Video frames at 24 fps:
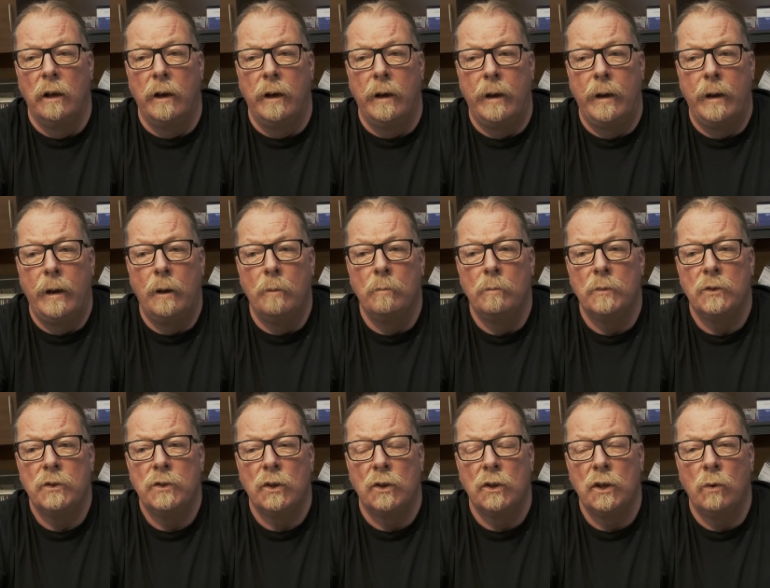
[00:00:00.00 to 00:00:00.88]

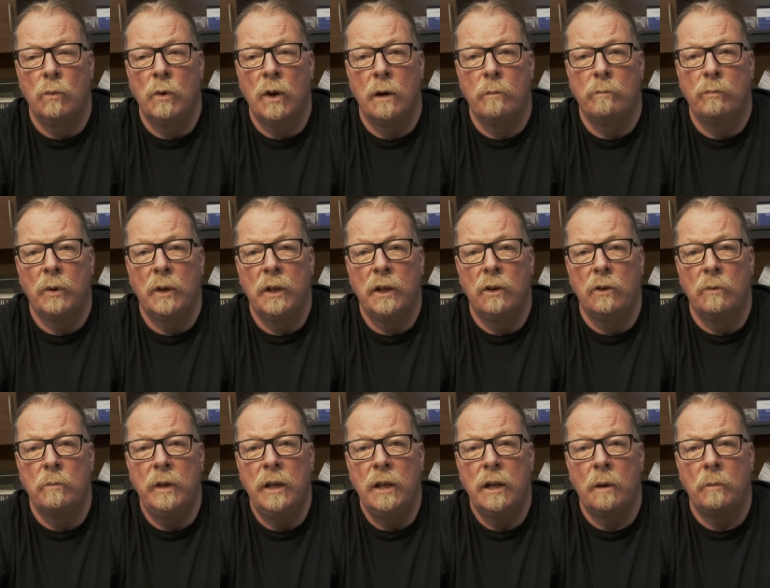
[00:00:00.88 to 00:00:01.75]
Um, so you want to bring
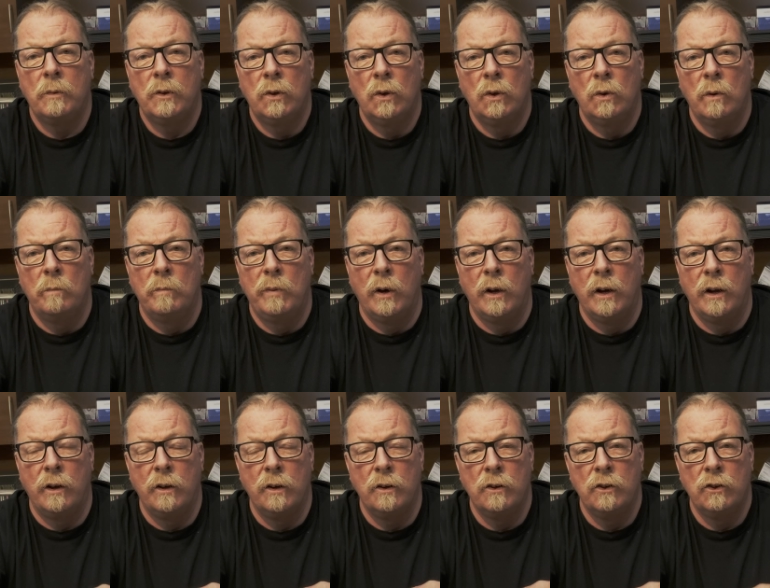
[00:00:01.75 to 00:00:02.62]
your meat up to about
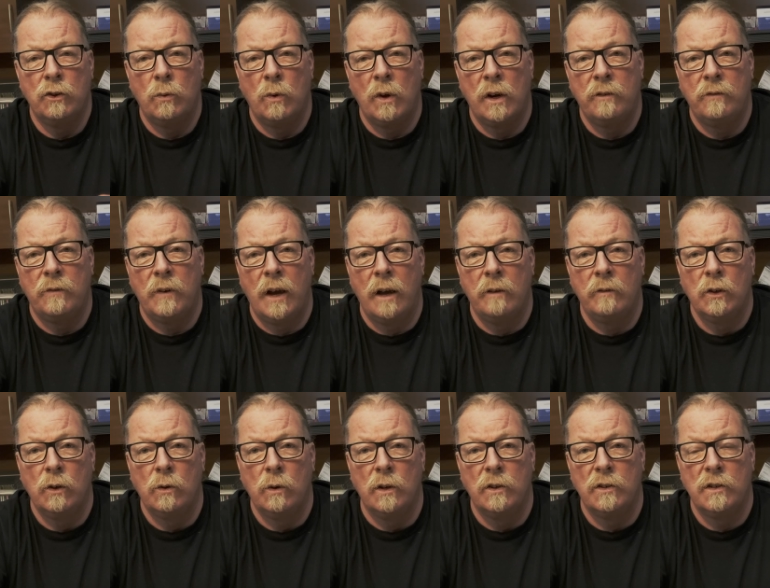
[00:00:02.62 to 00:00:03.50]
one hundred twenty-five
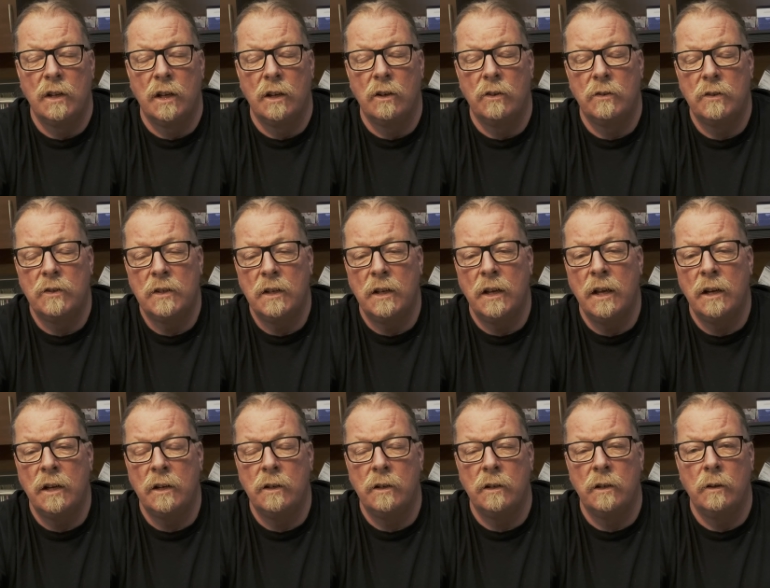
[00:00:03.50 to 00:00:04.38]
degrees and then
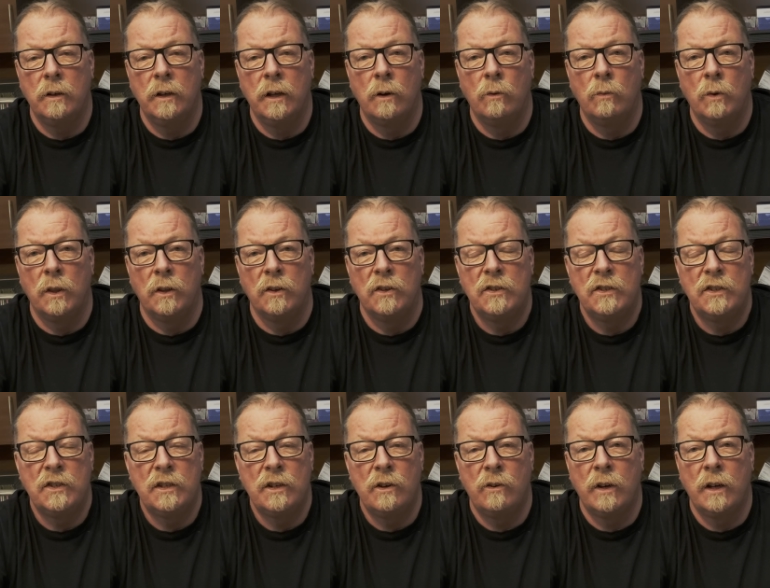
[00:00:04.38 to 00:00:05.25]
hit it hit it with a
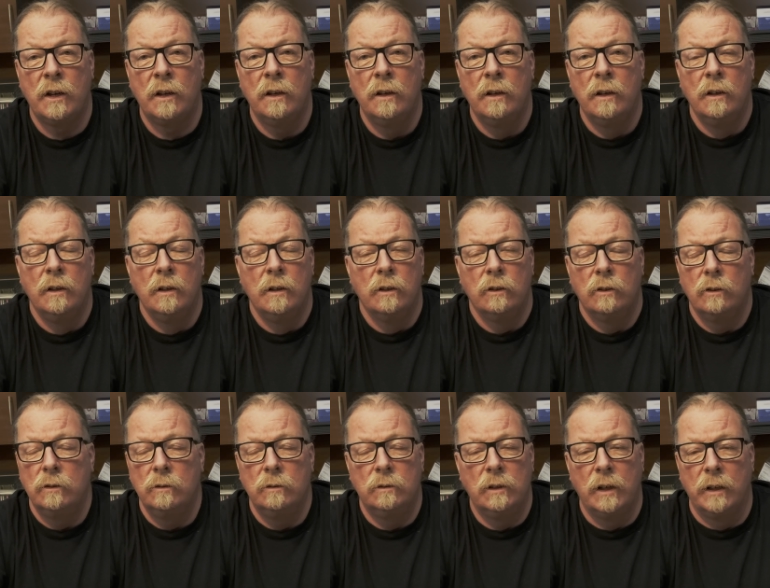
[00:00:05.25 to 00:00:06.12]
searing,
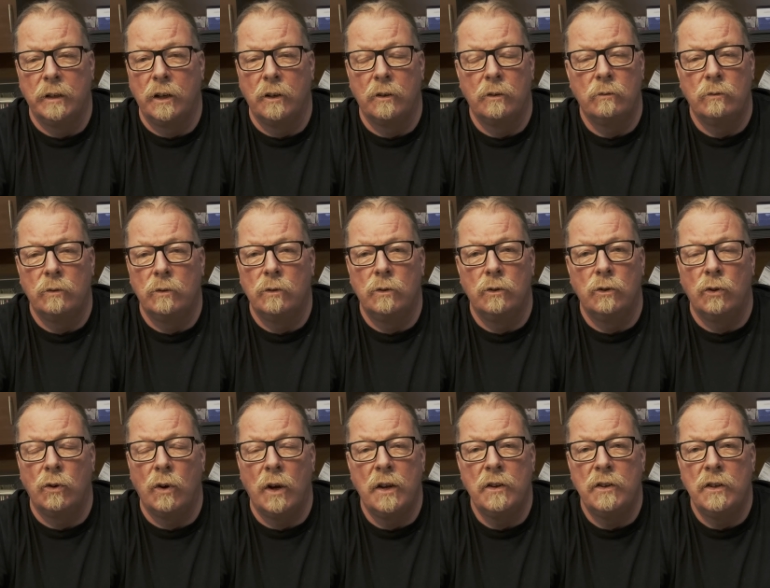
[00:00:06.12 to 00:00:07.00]
like a
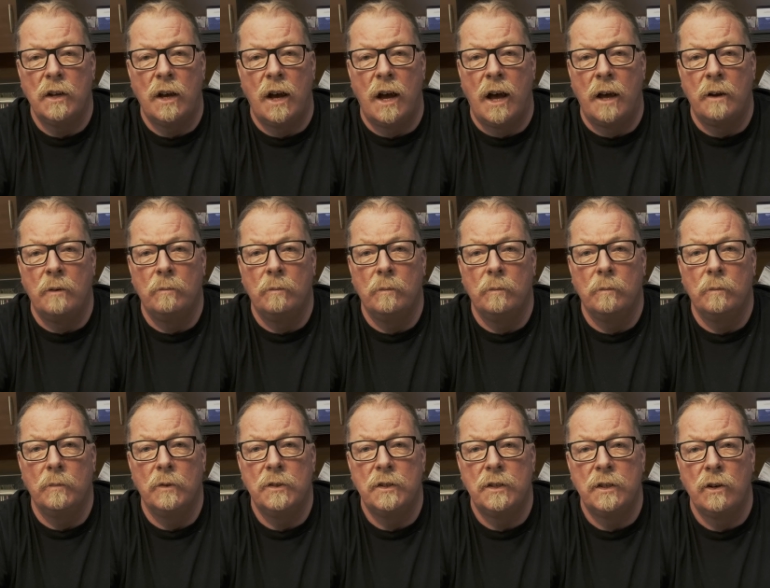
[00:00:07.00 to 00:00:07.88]
crazy hot
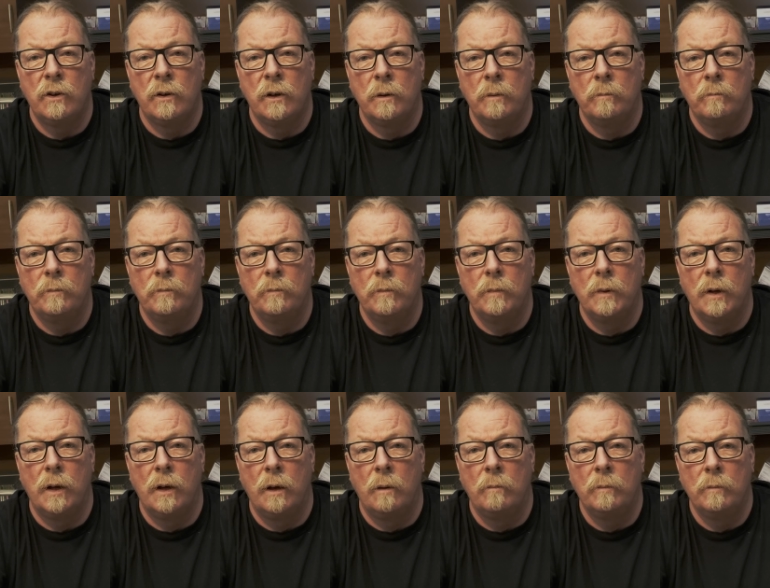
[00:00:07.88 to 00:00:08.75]
searing
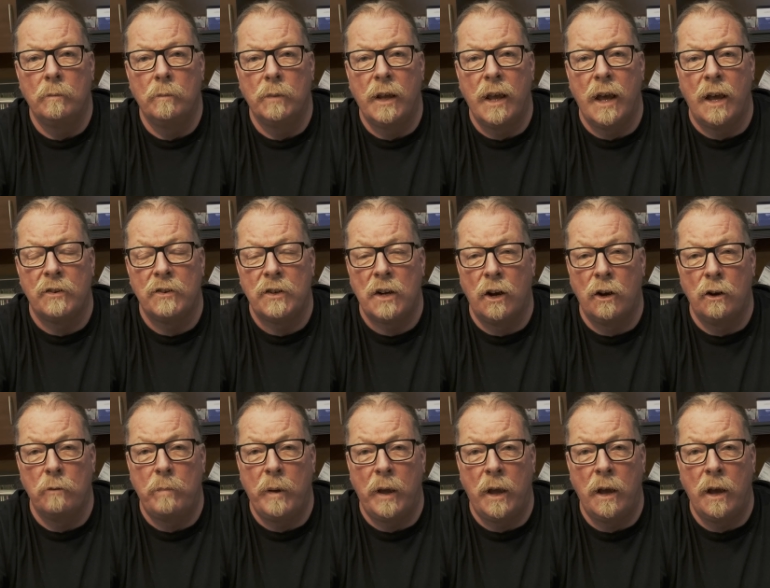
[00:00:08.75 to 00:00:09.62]
um, cast
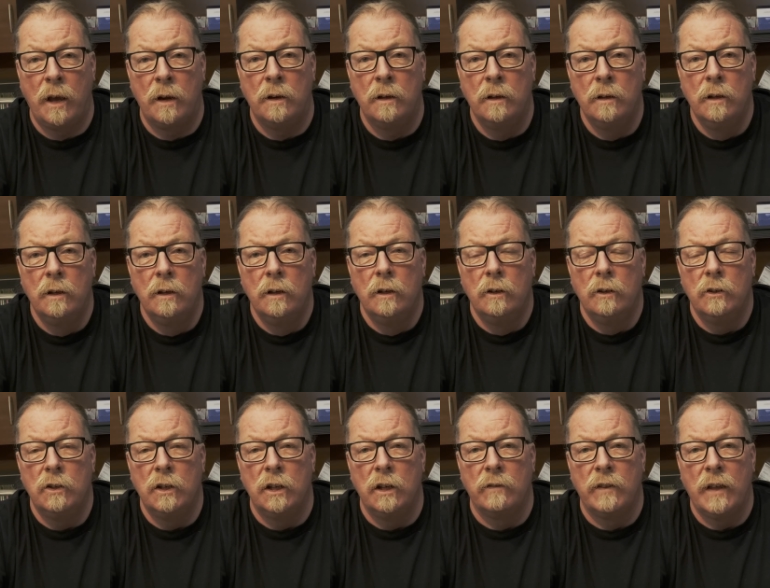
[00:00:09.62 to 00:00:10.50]
iron pan
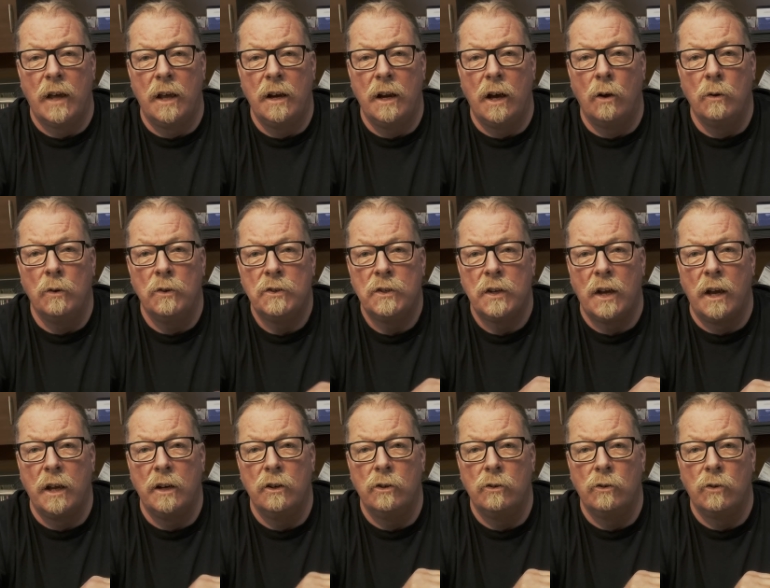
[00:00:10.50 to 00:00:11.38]
to give that
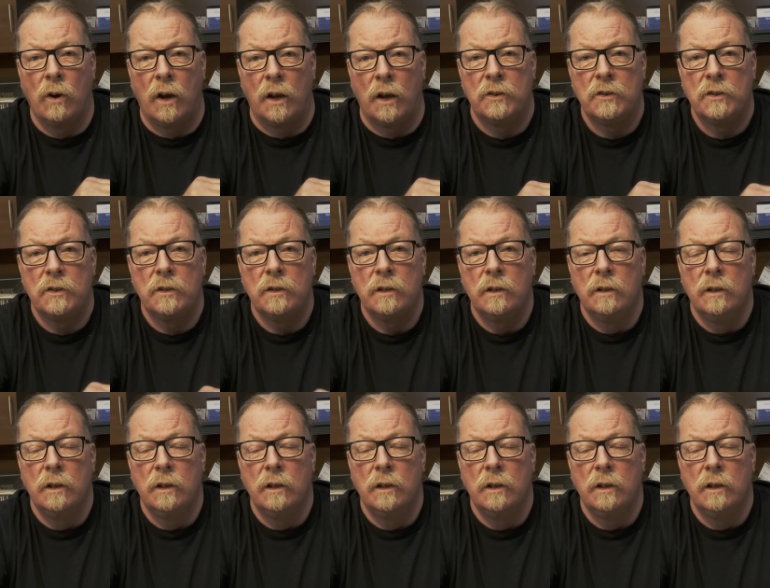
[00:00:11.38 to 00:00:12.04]
outside crust